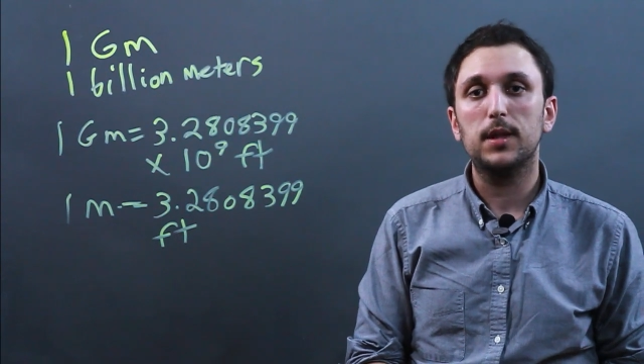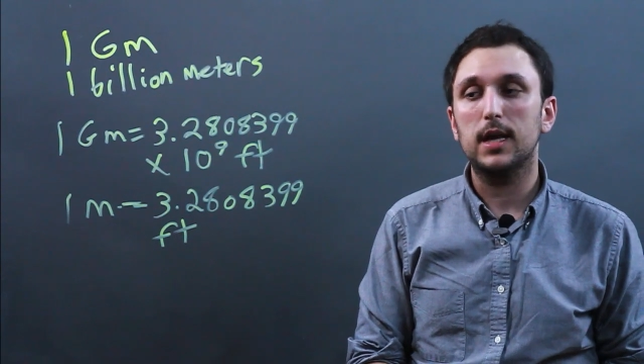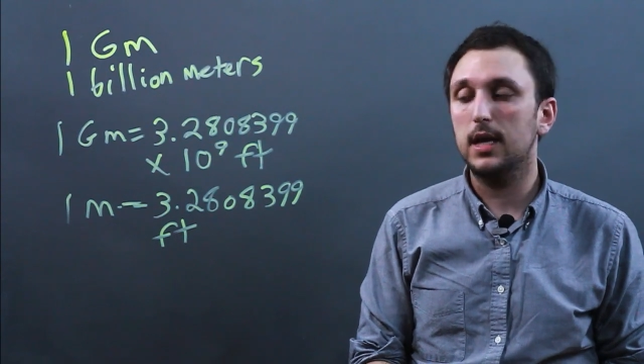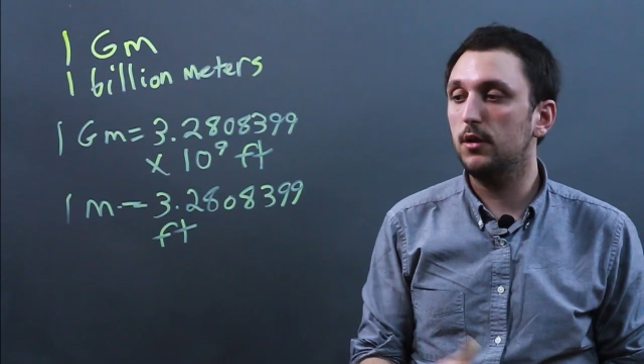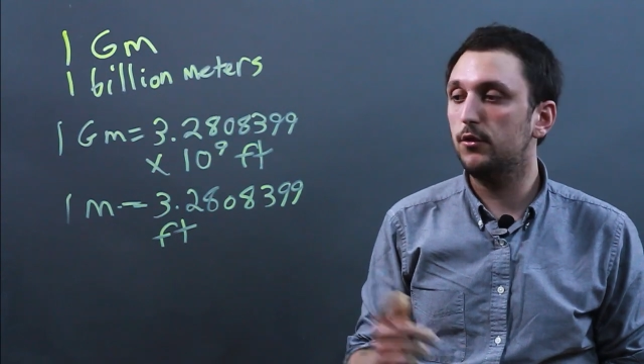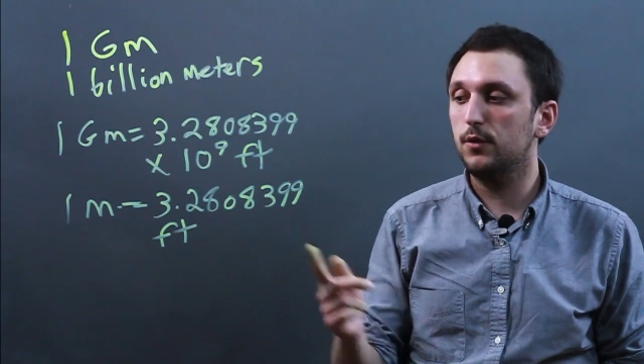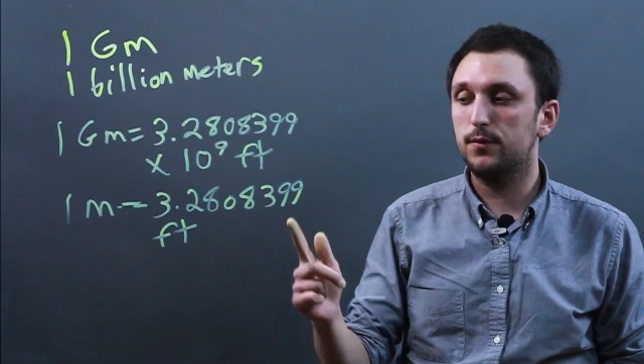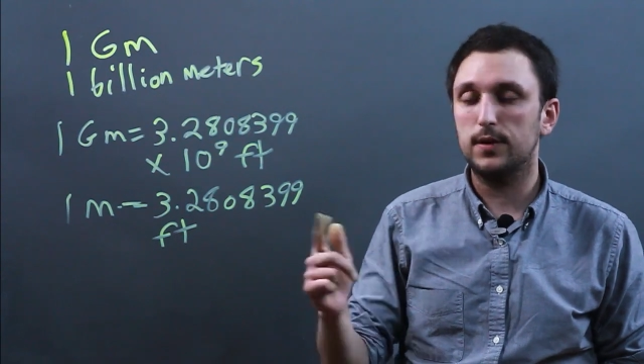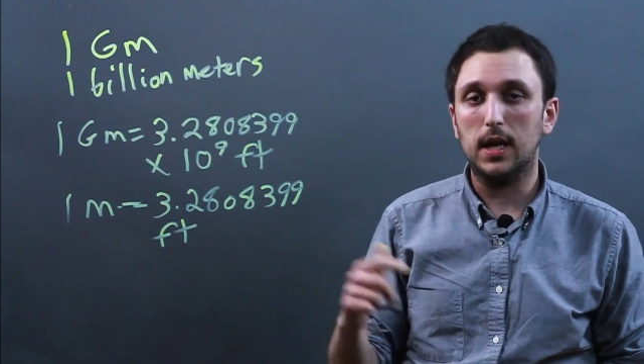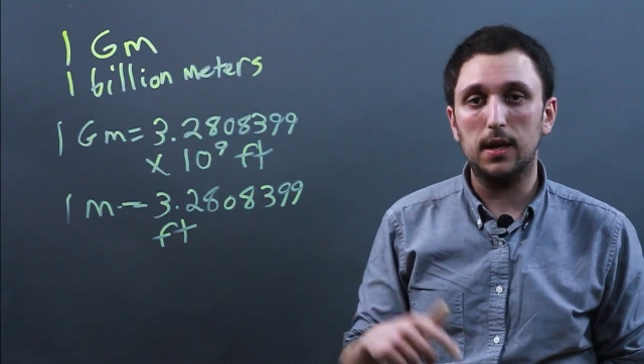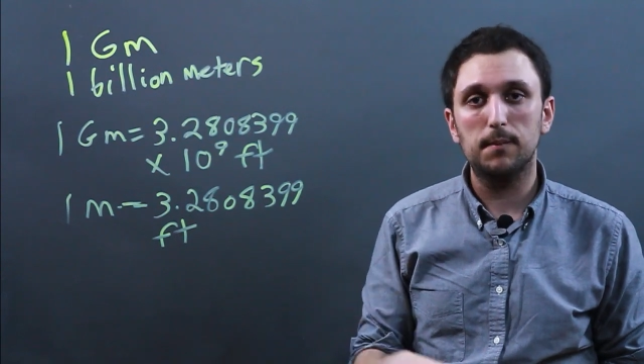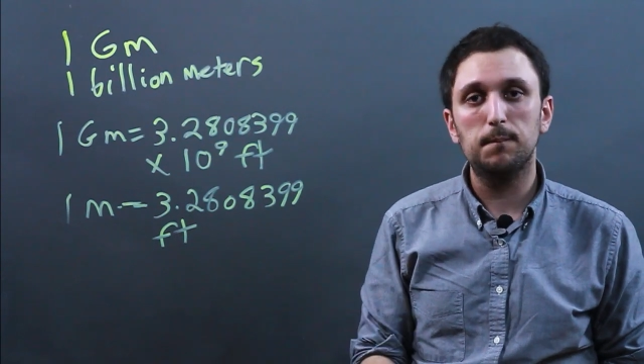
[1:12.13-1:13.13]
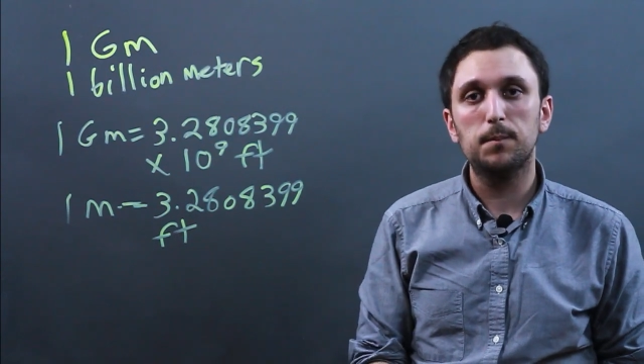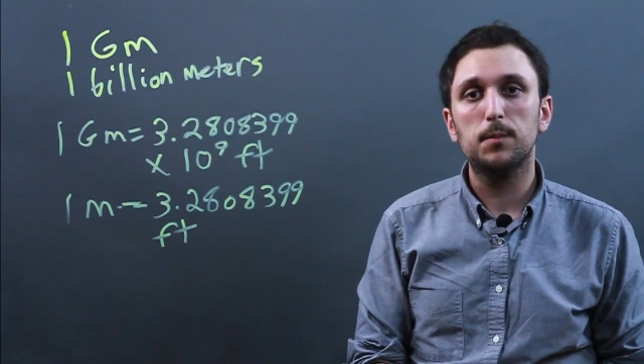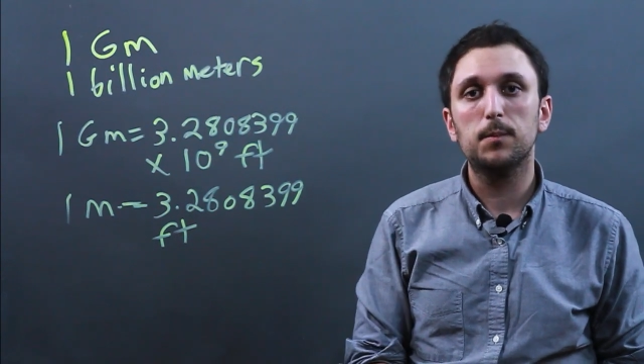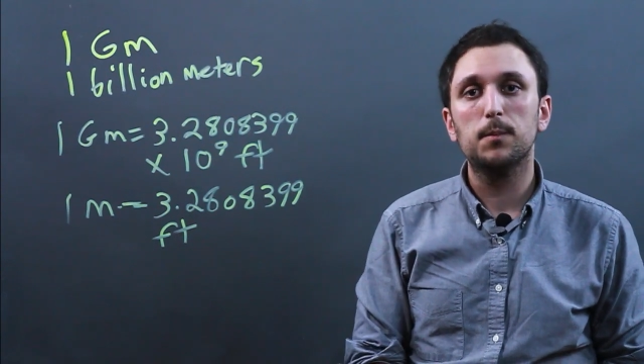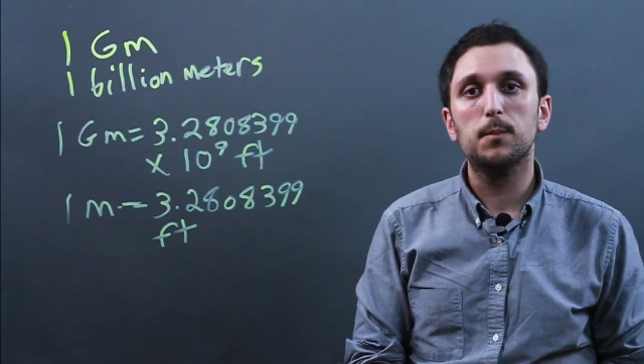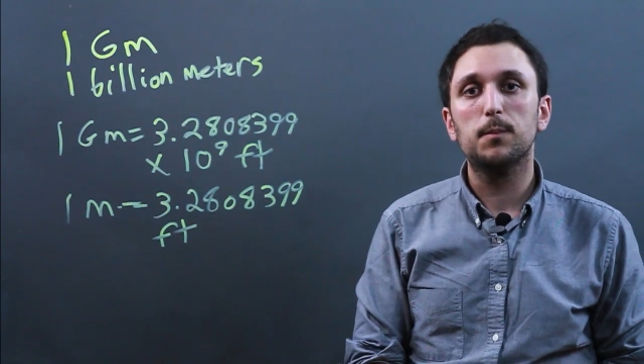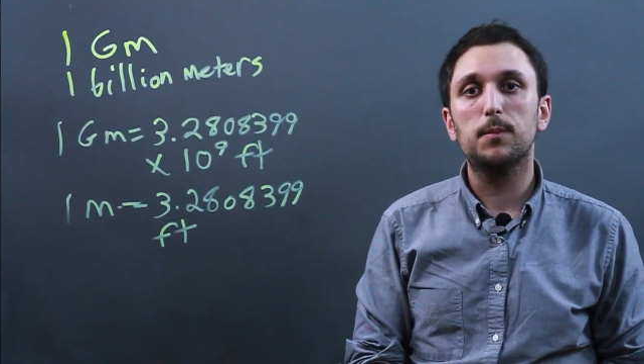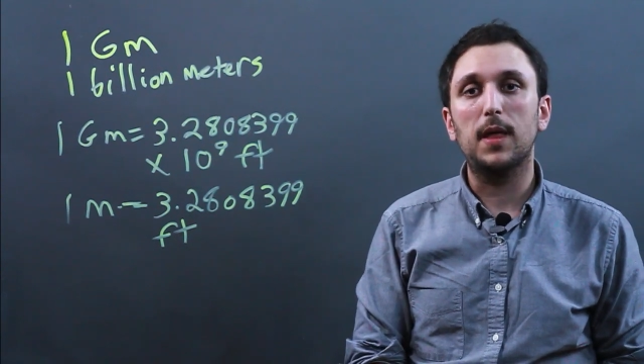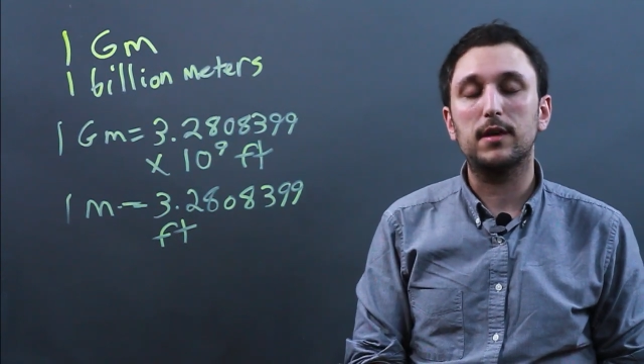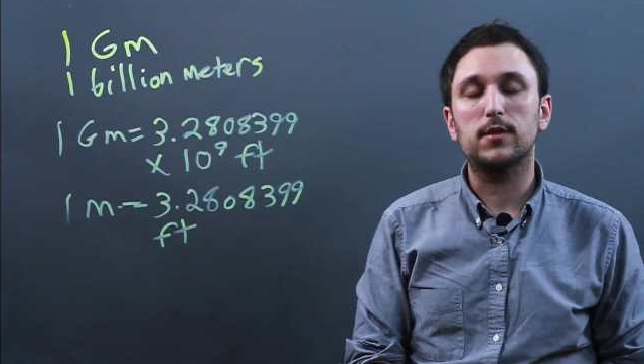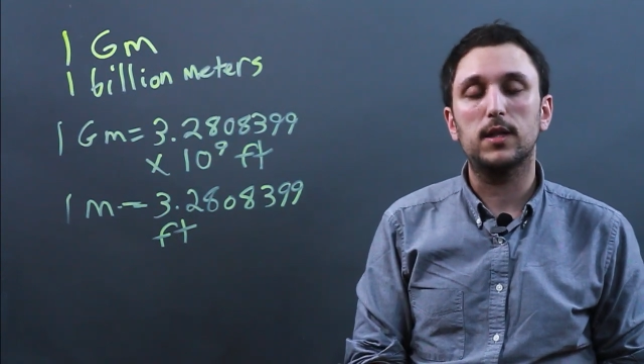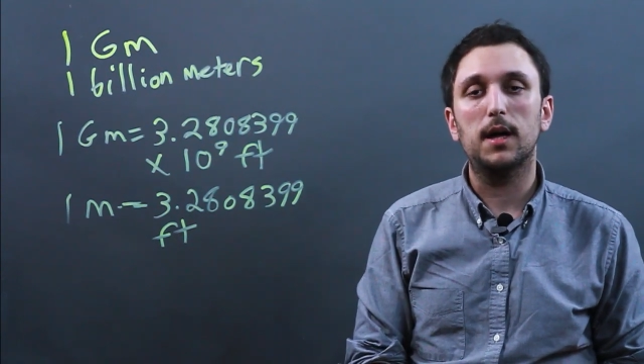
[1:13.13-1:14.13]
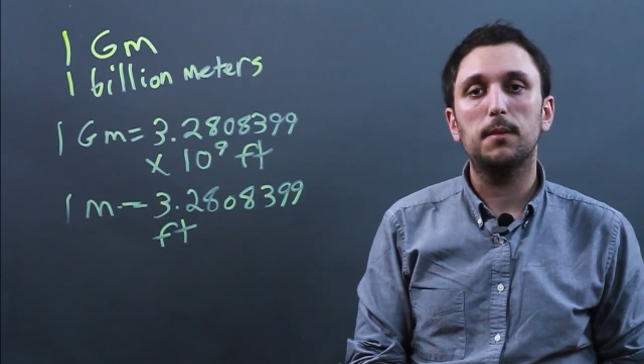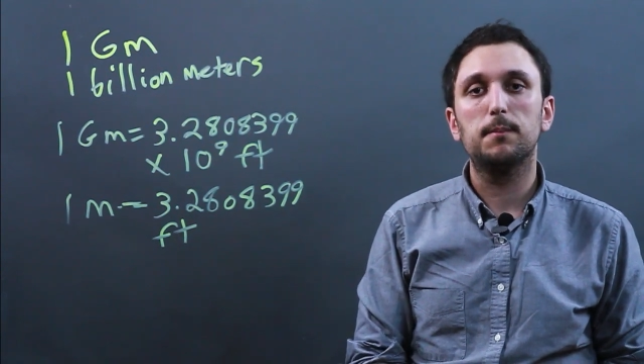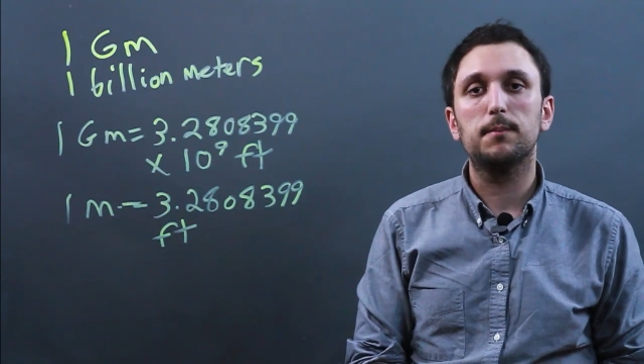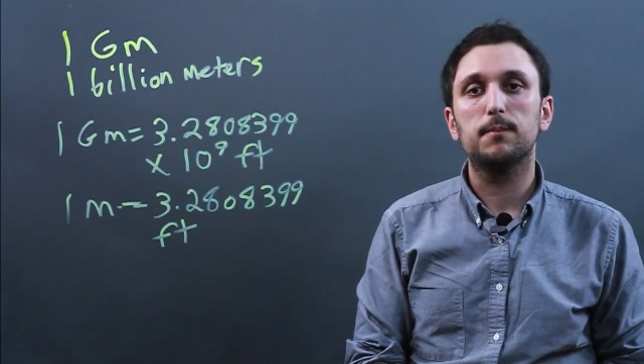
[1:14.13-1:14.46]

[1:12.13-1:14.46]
into feet. Thanks a lot.